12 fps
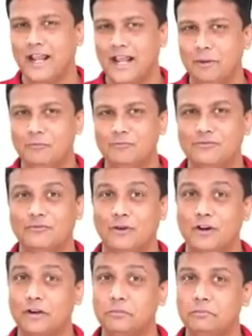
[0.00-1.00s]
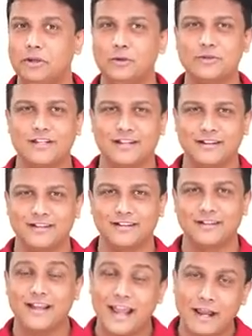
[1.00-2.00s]
M for music,
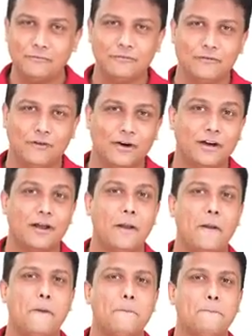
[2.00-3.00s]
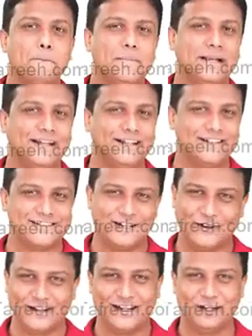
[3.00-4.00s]
M for medial
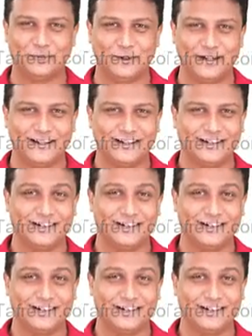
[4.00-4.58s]
geniculate body,